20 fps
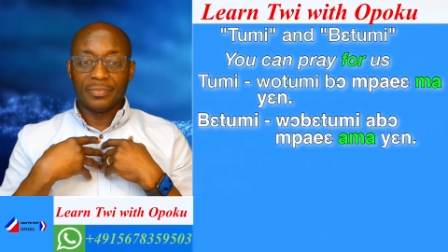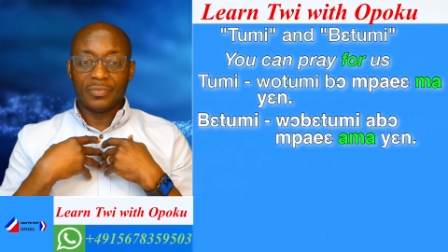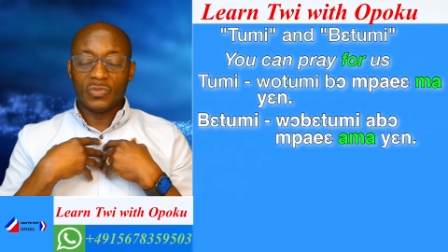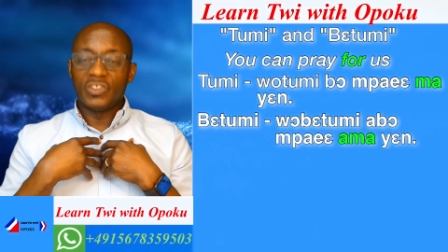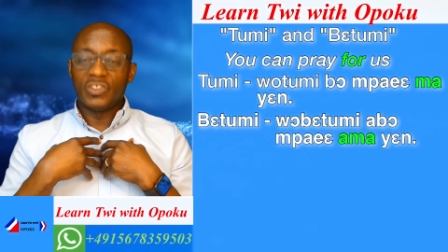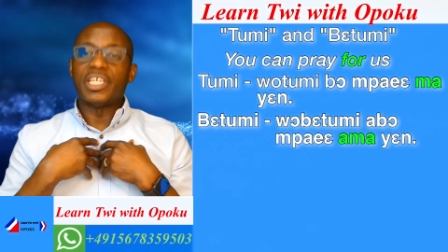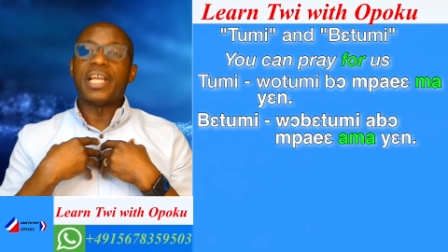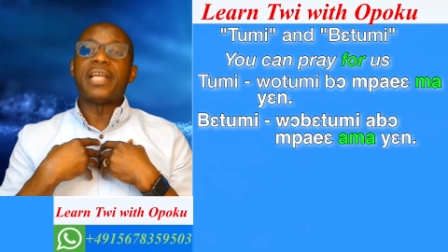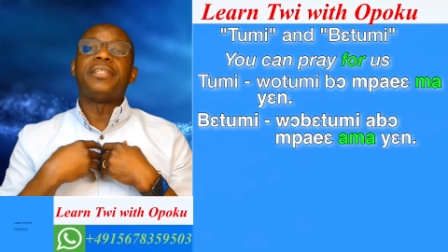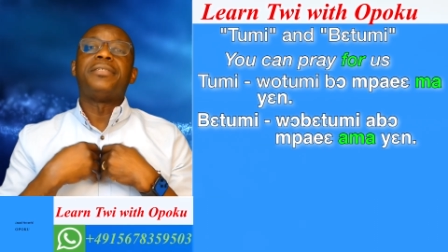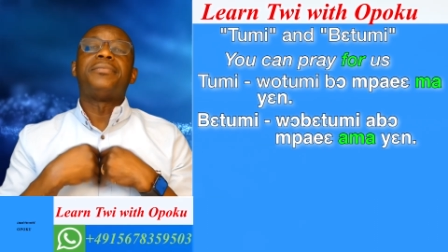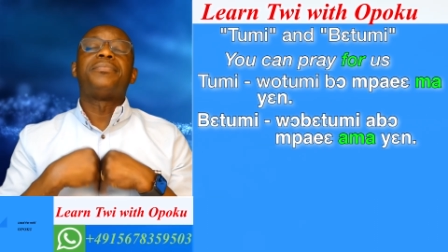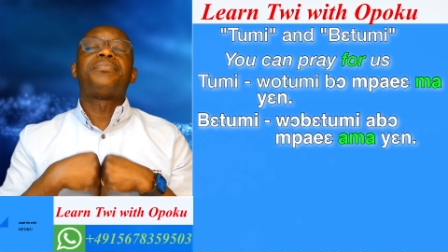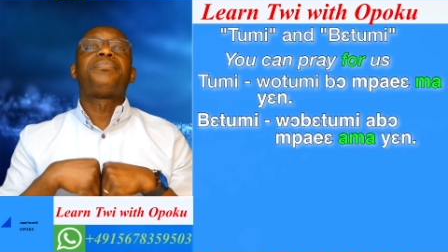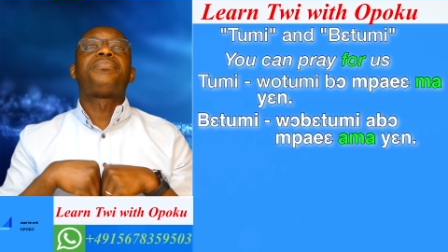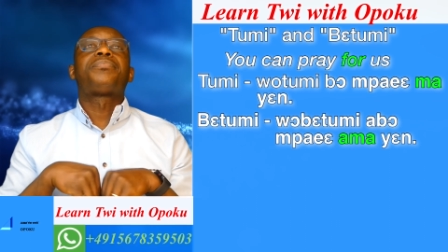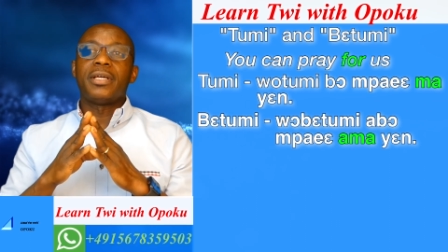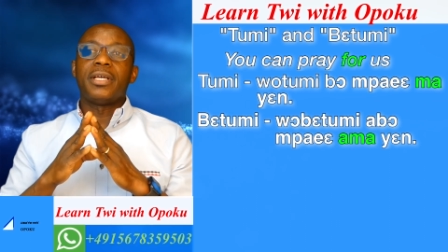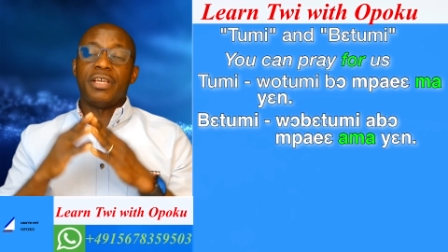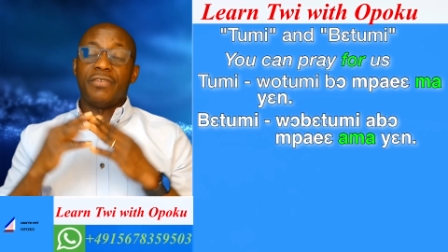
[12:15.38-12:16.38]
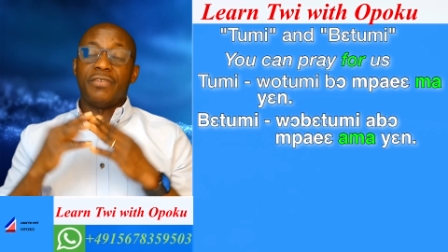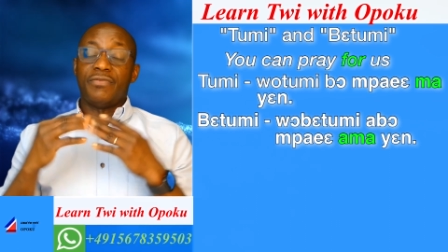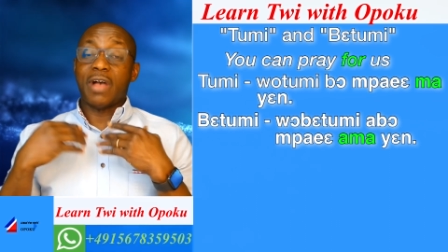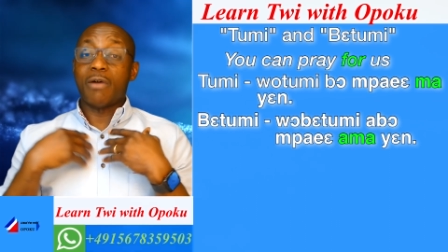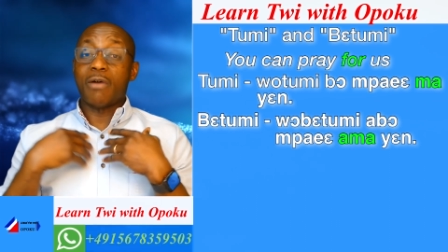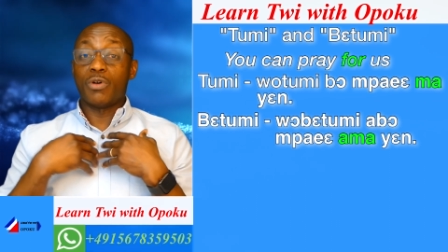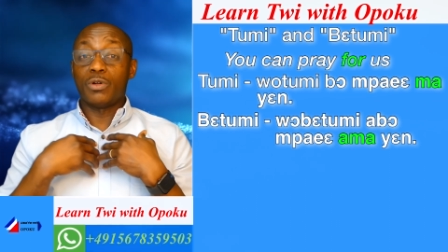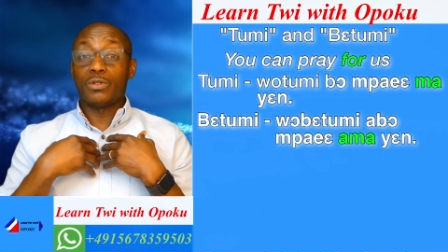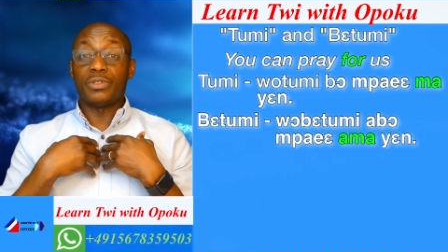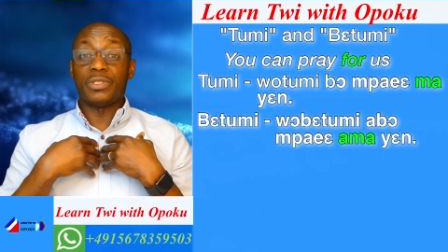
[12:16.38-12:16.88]
Yen. If I
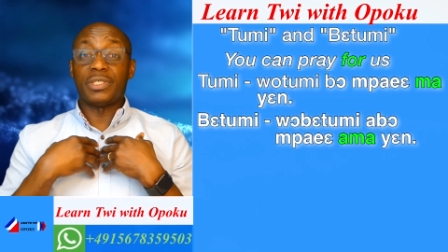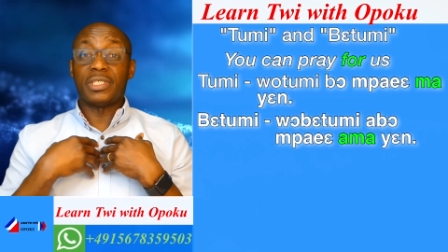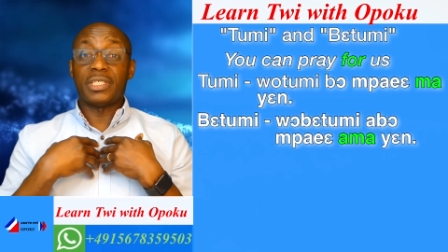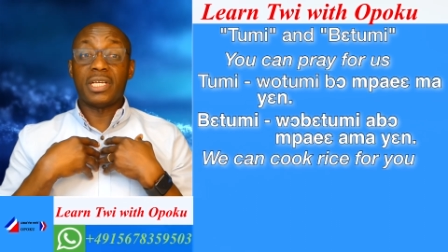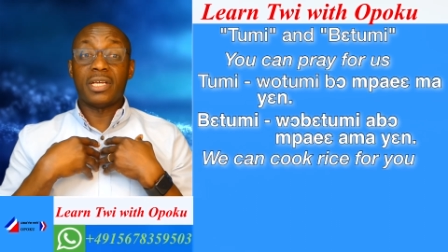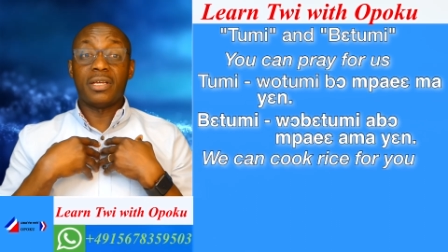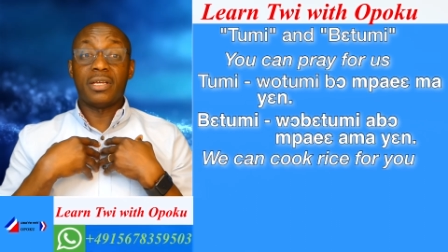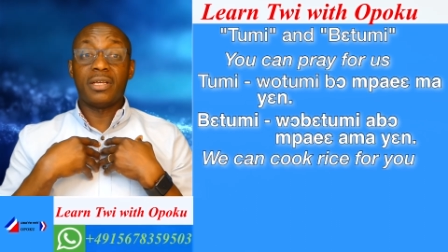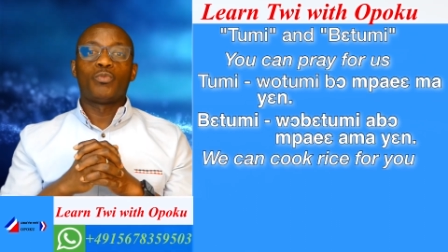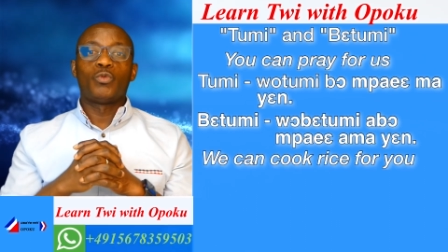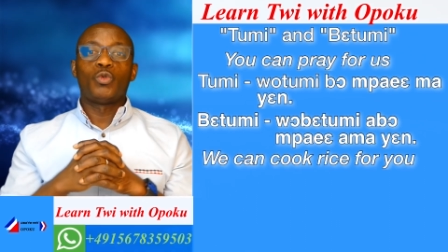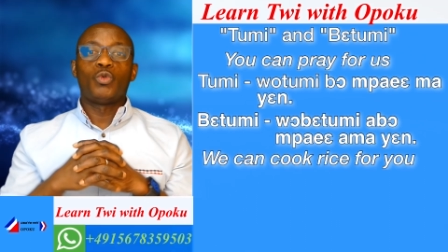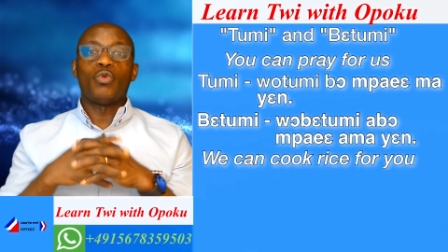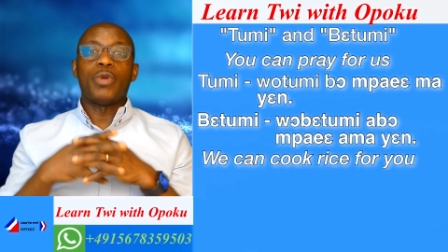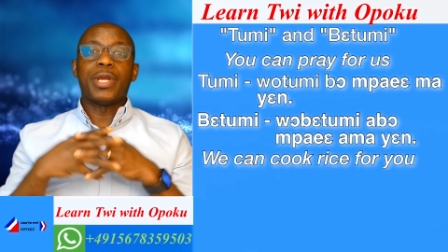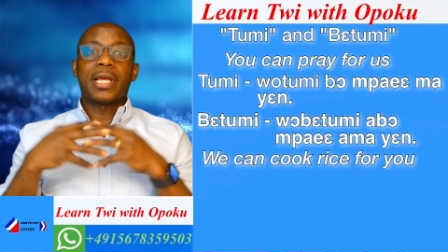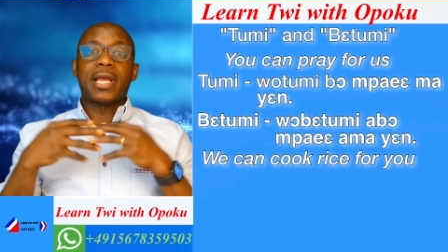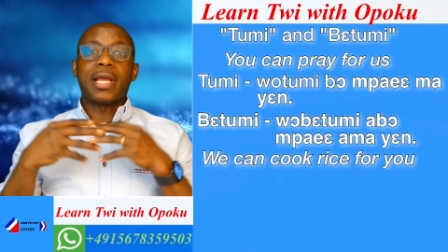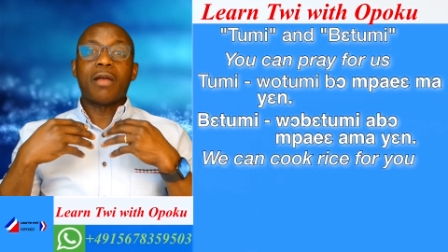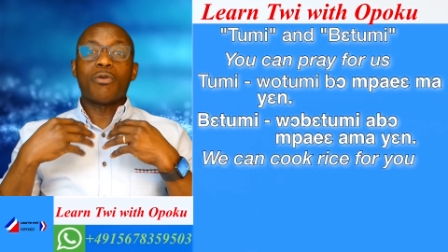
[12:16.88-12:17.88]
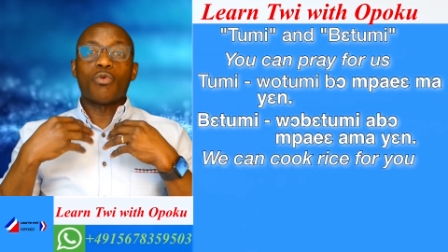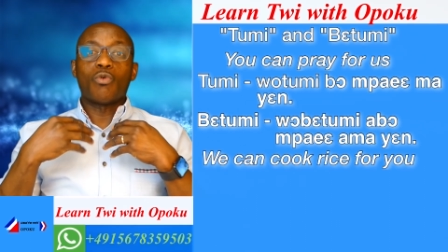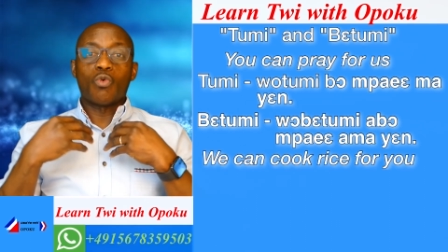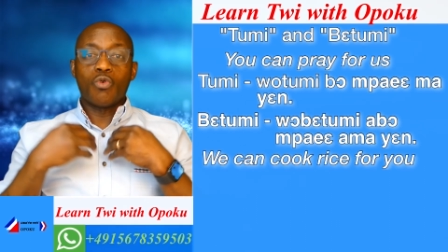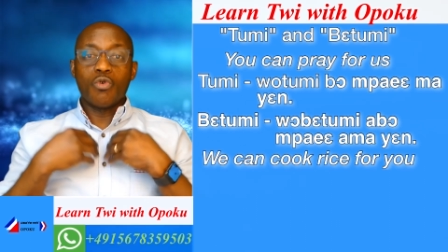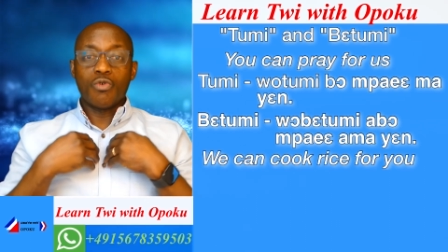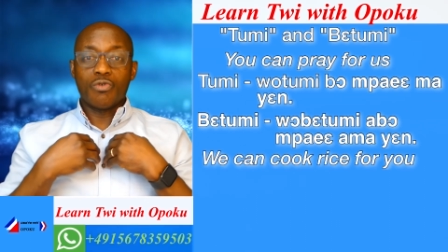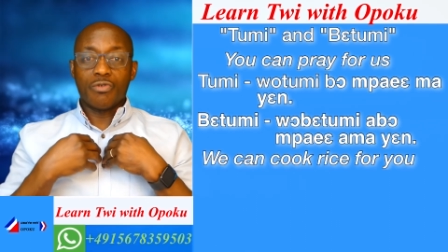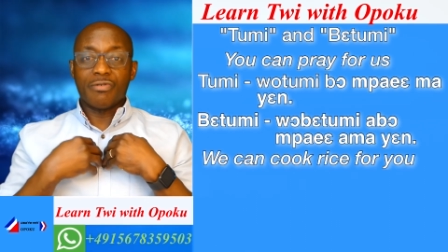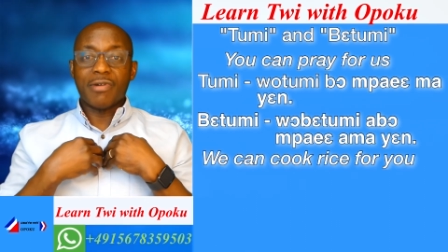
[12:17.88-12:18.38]
want to say, we can
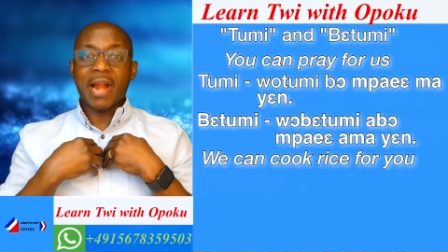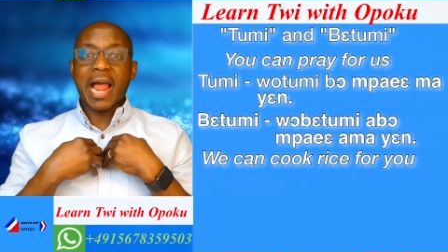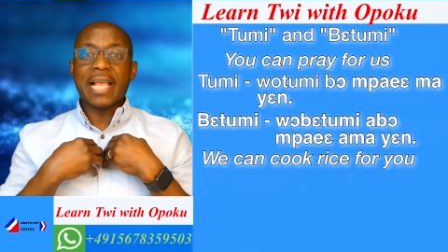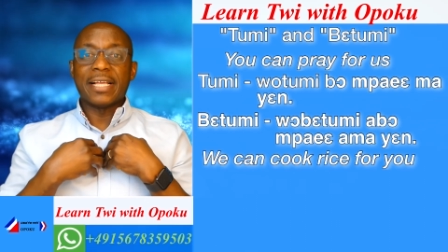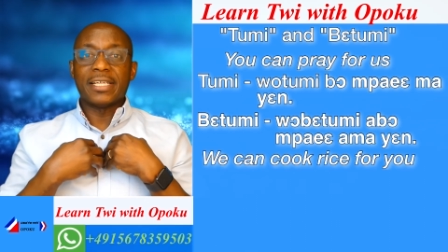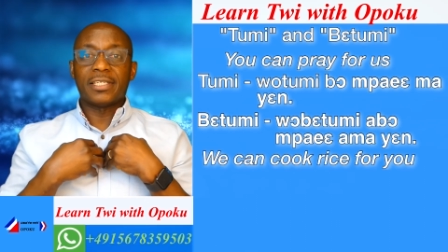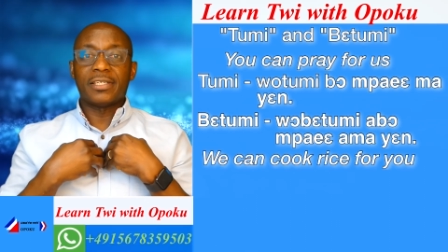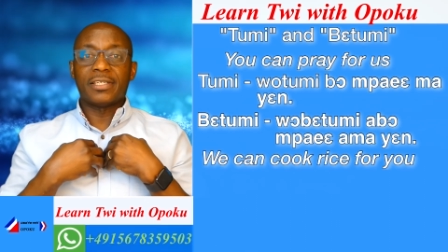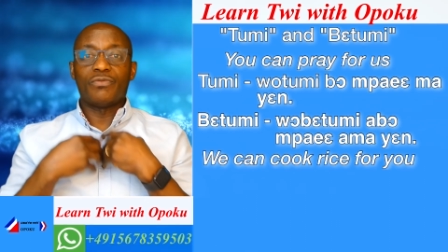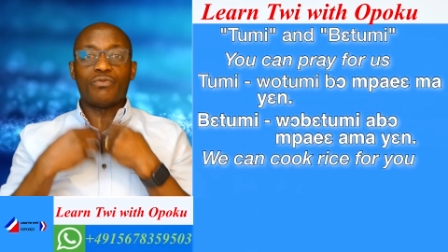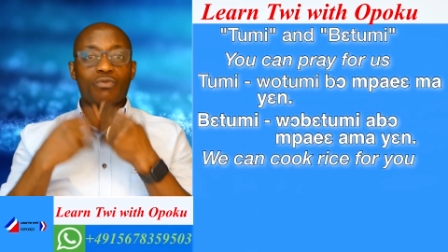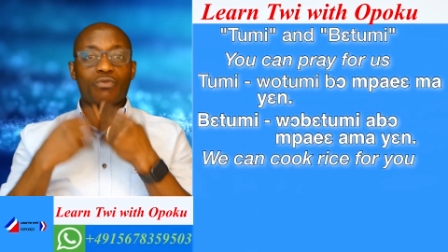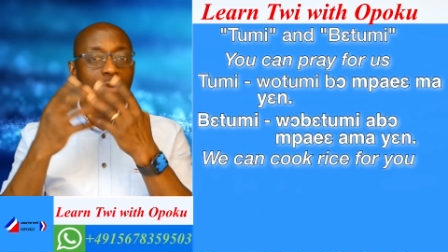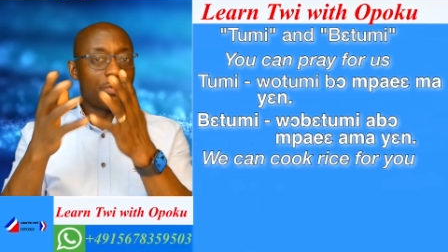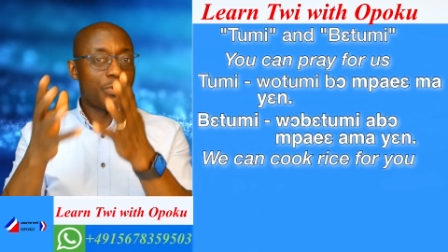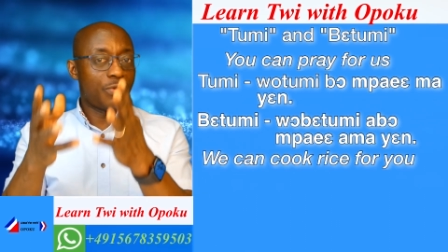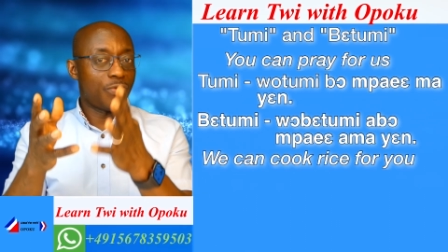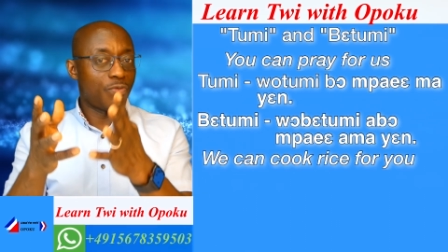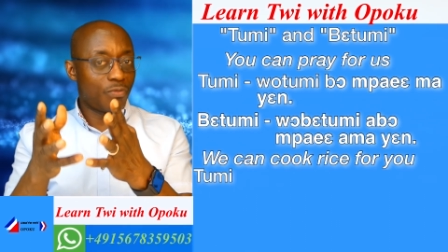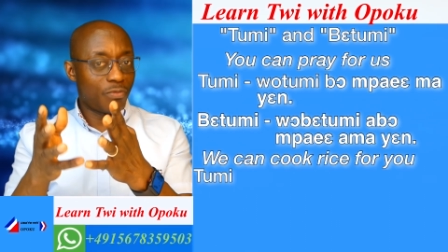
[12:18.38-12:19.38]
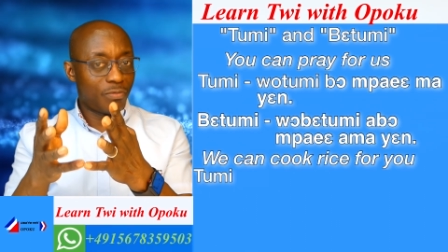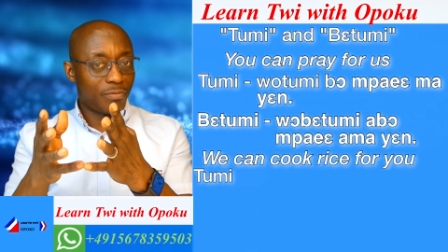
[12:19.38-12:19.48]
cook rice for you.